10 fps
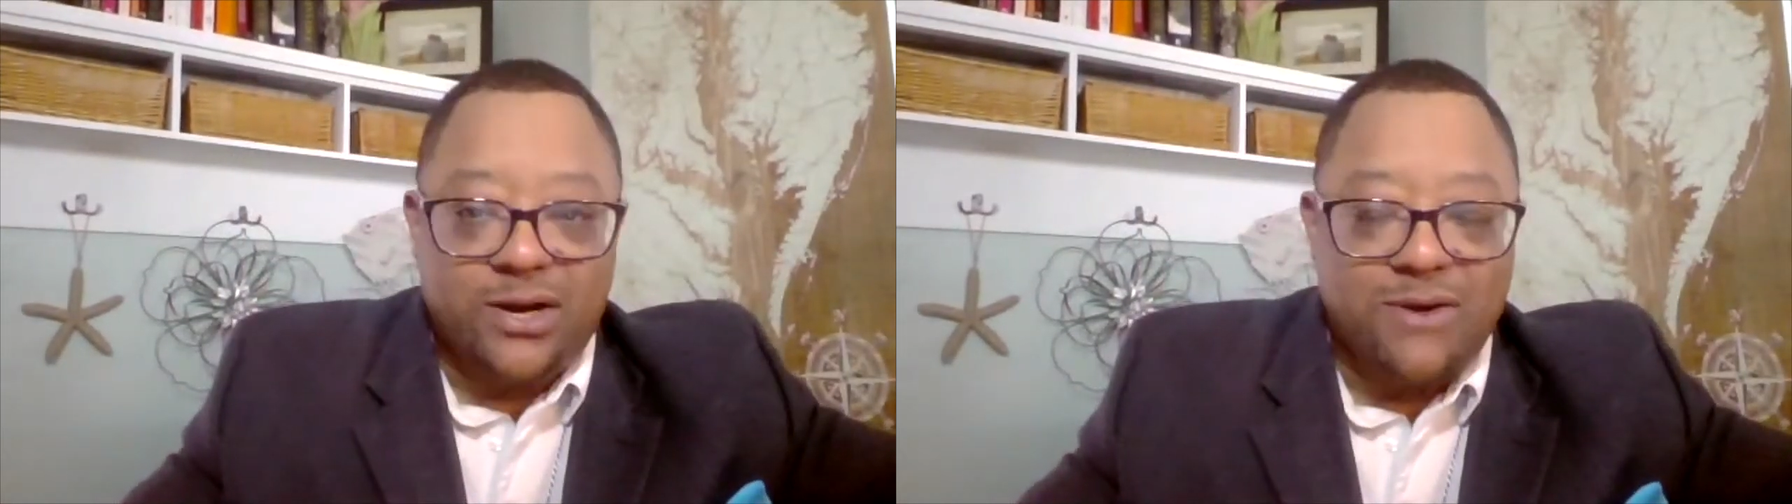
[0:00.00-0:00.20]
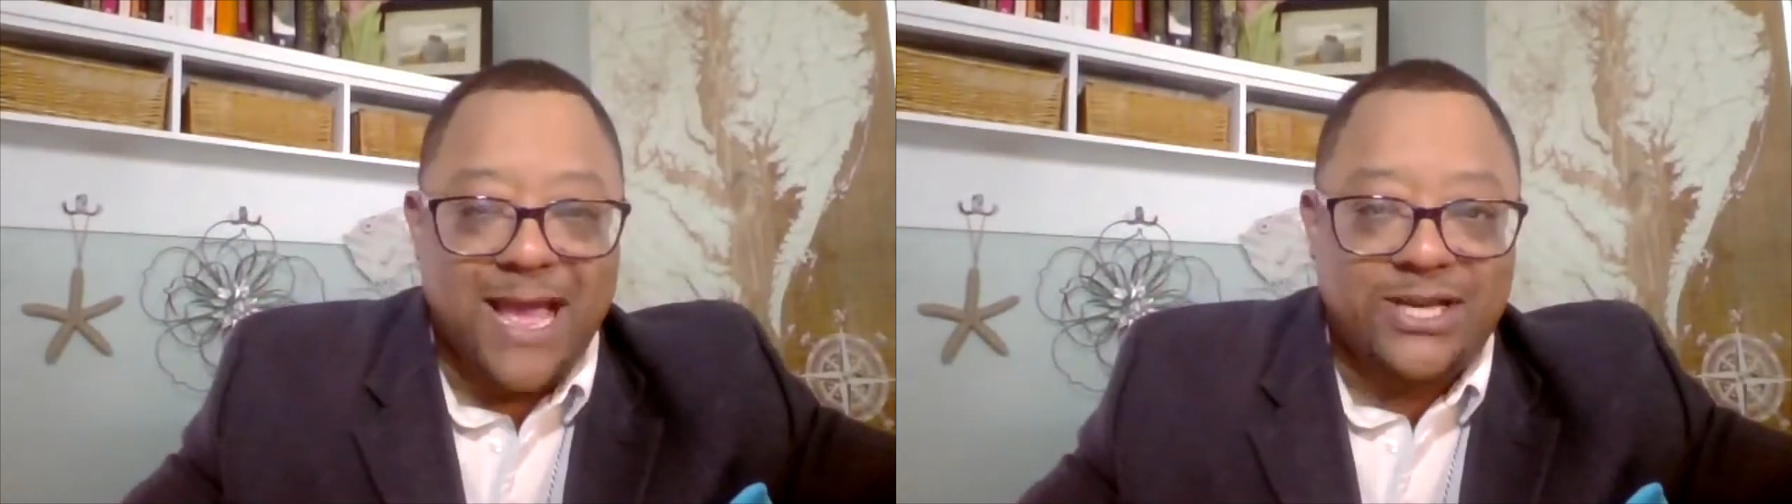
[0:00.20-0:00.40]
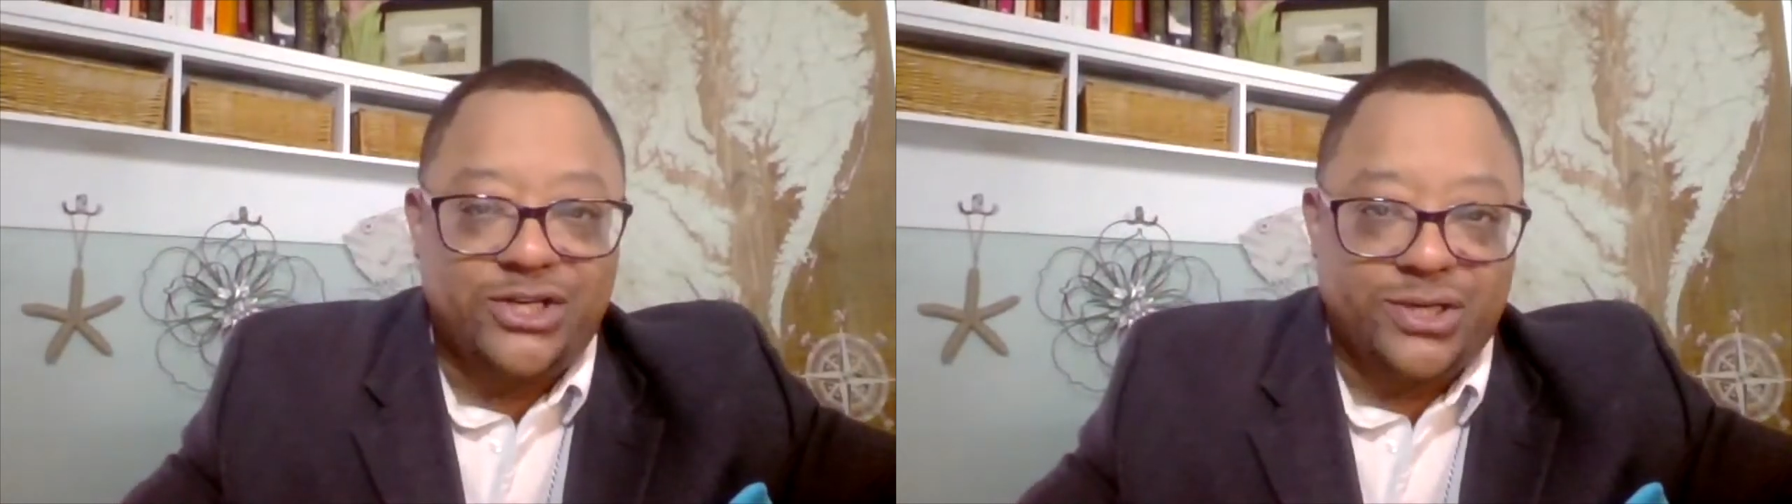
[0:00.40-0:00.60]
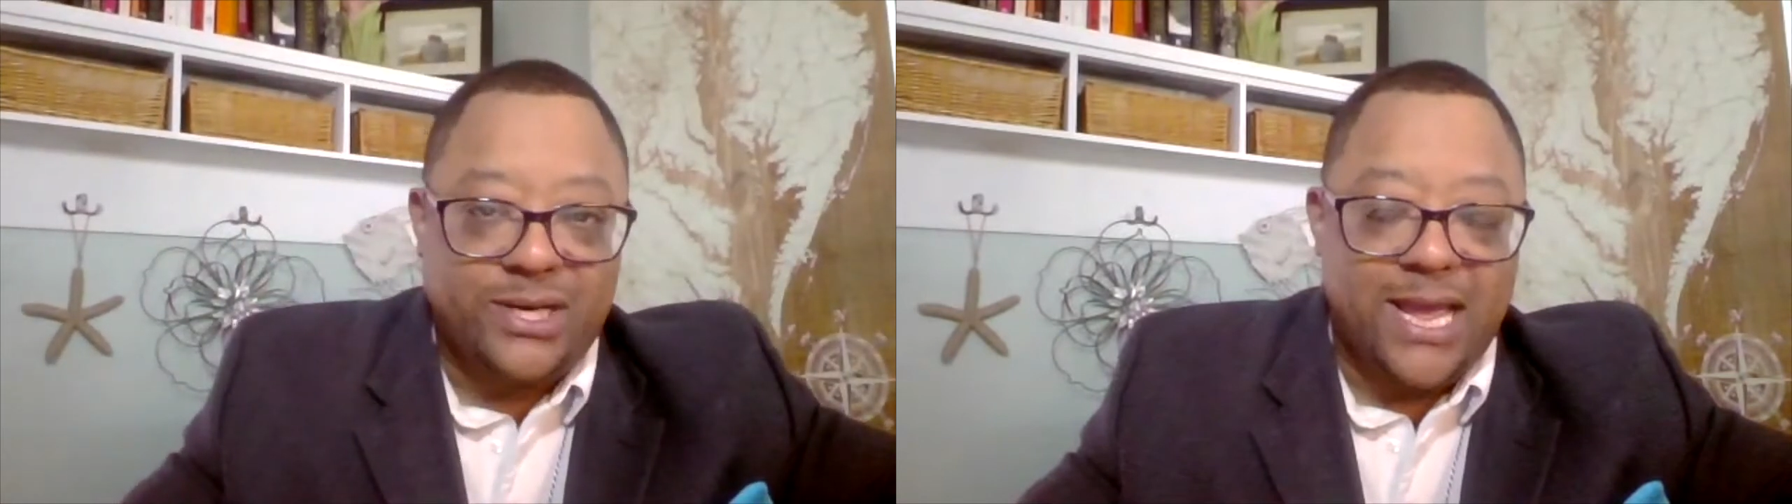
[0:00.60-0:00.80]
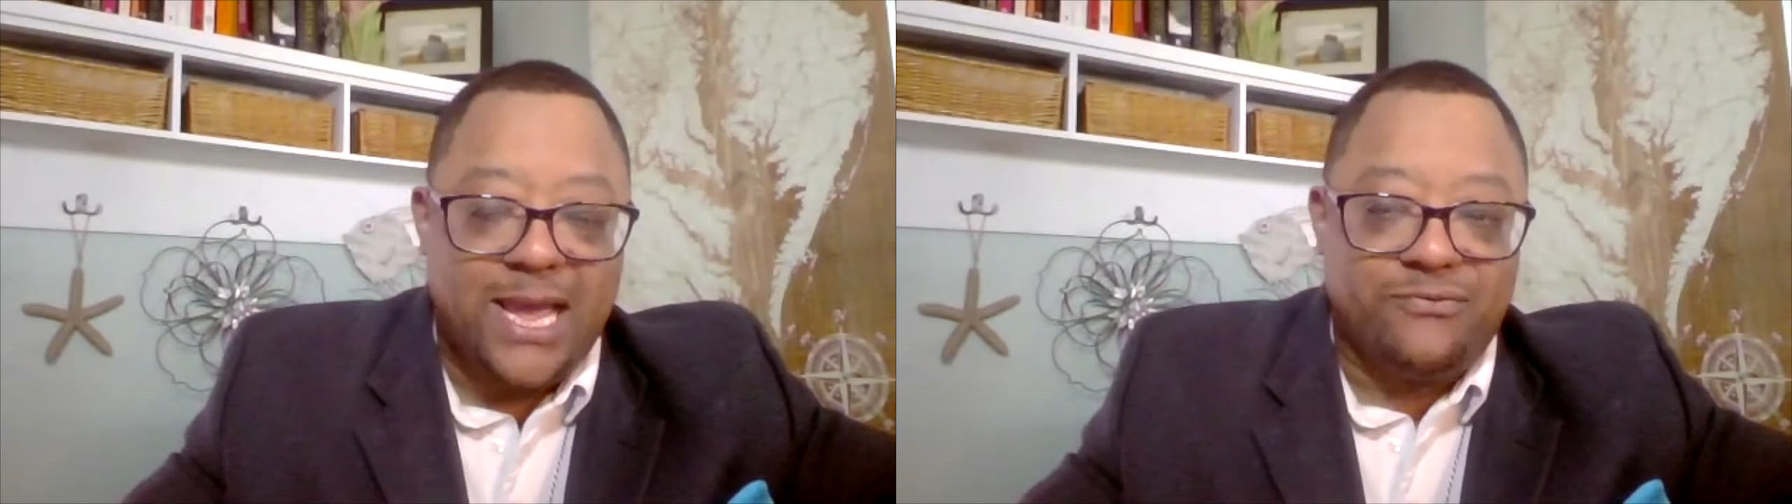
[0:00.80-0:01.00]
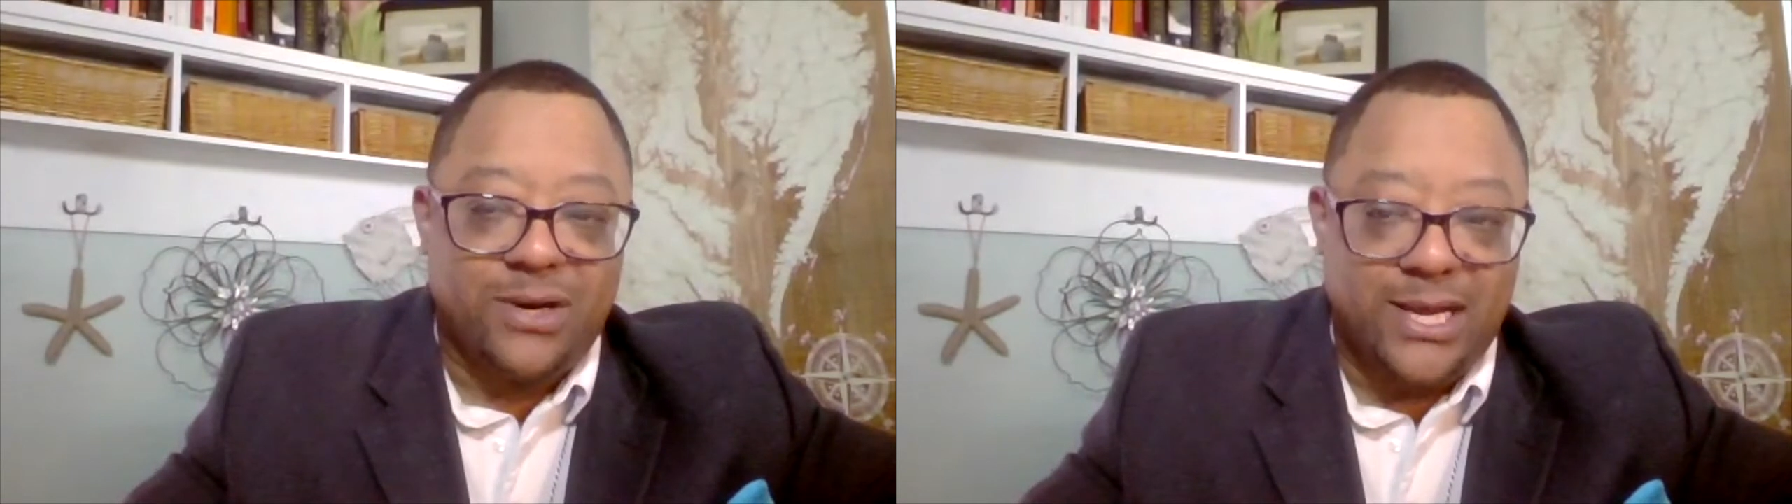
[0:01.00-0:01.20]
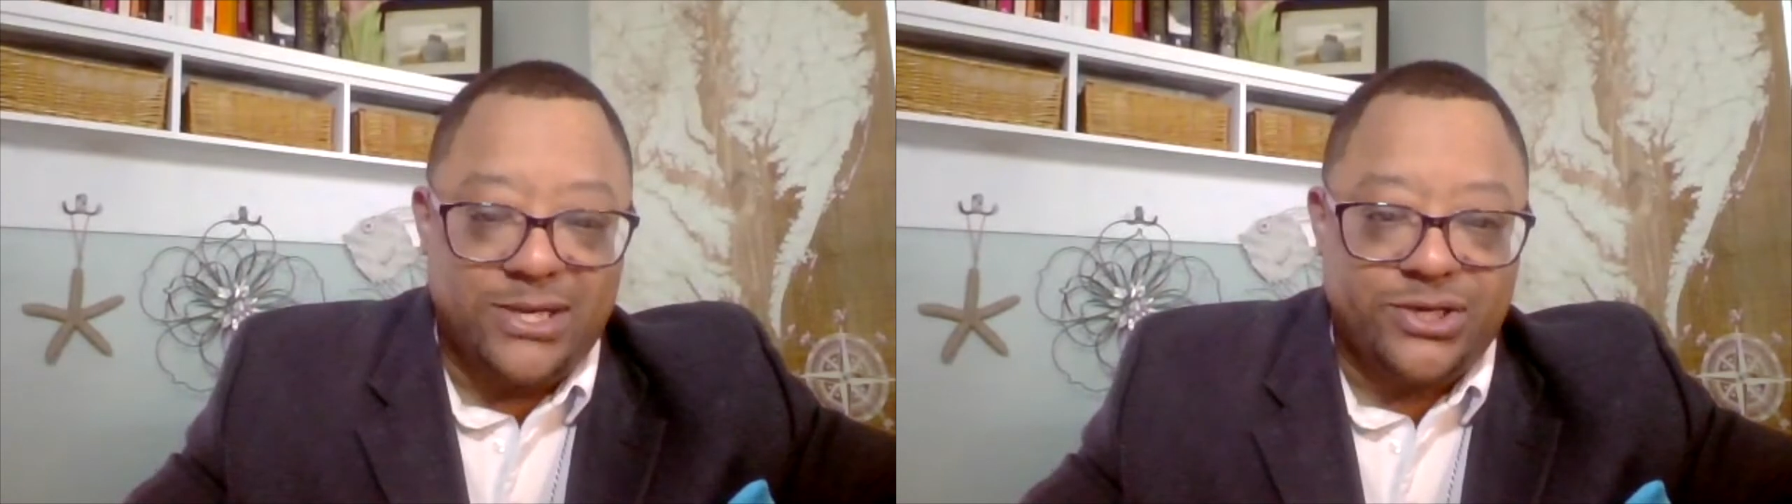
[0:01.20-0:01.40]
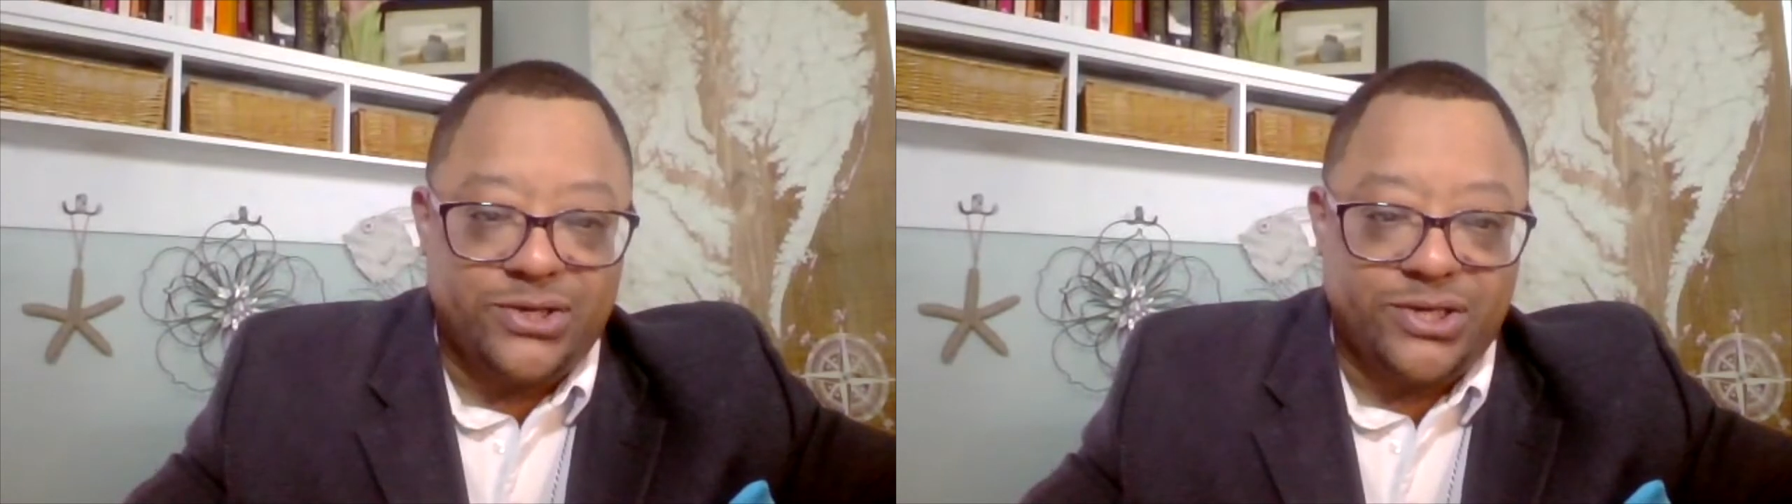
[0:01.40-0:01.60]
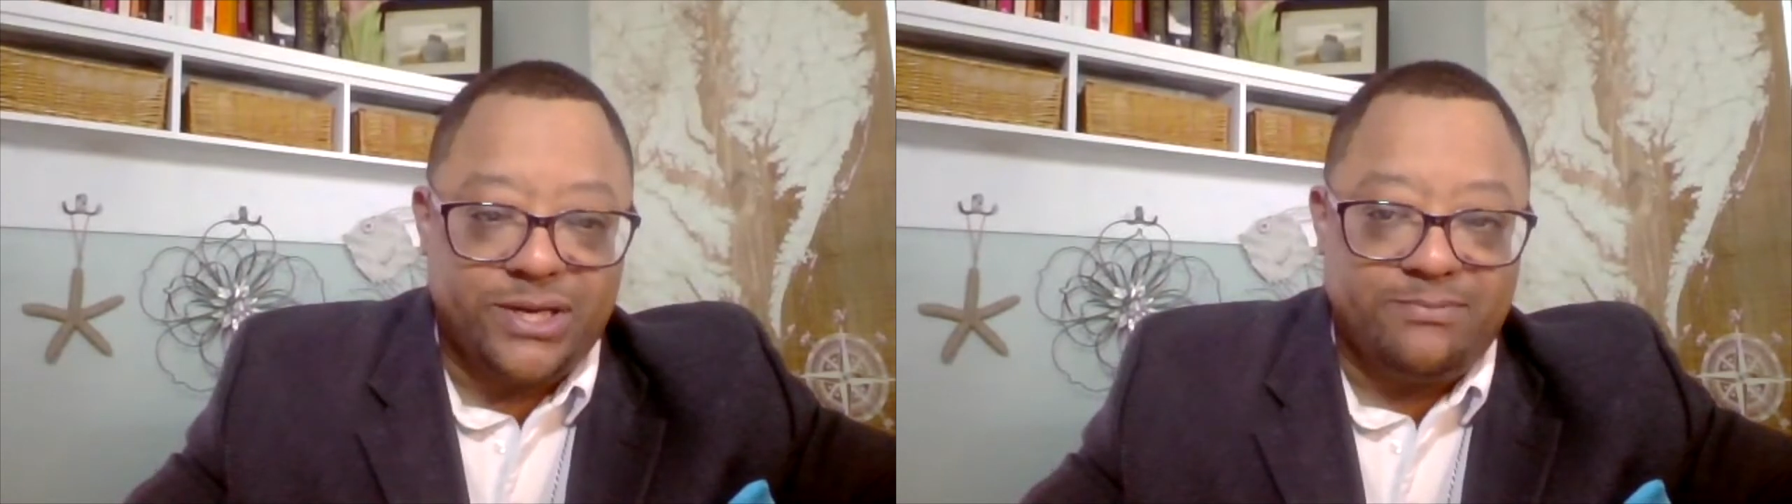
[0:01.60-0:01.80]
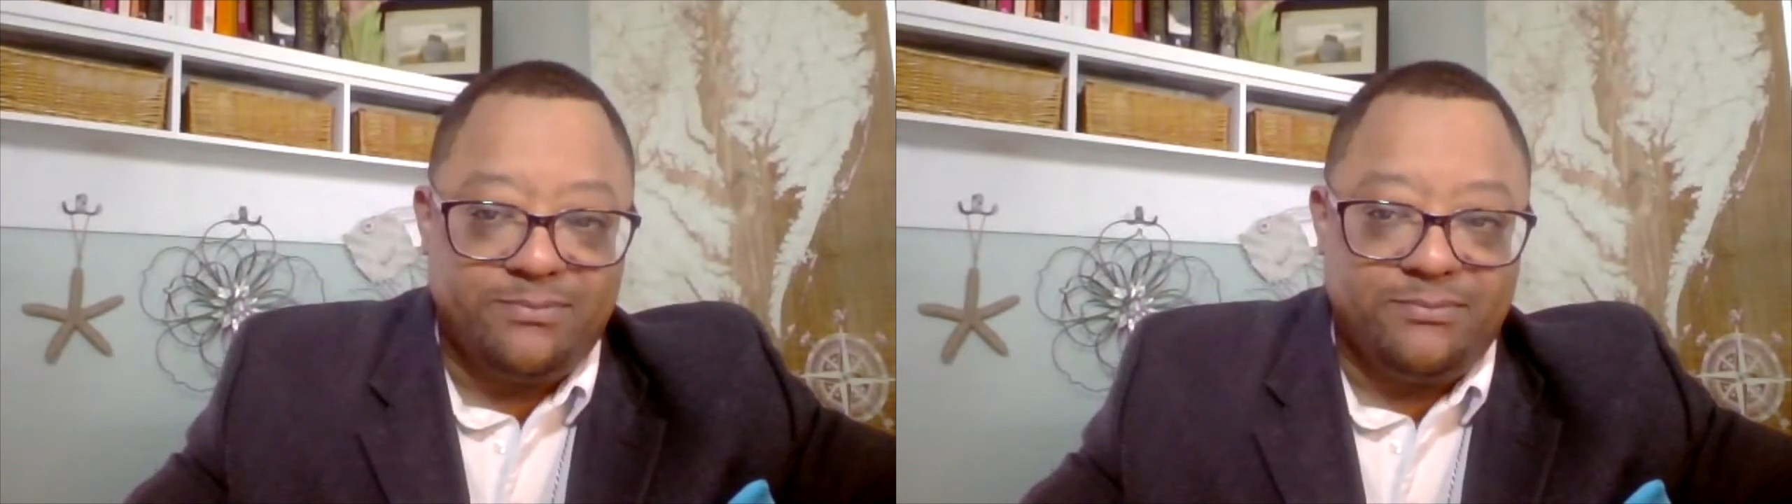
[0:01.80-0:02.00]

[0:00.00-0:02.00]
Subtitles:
interaction and relationship.